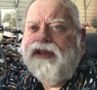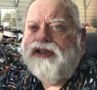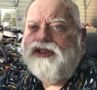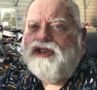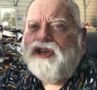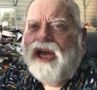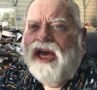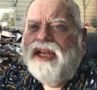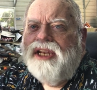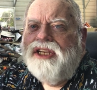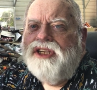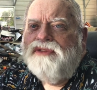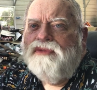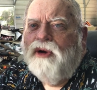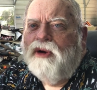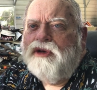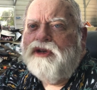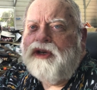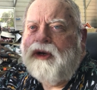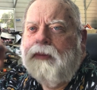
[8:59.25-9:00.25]
Chinese
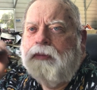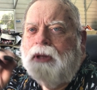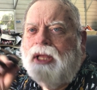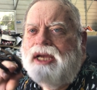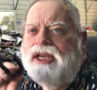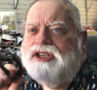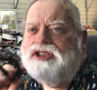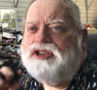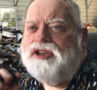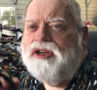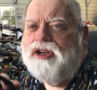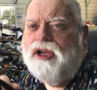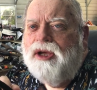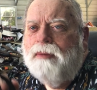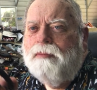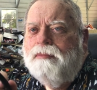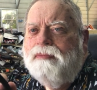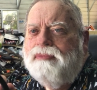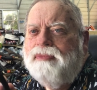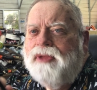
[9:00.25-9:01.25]
version of Plasti Dip,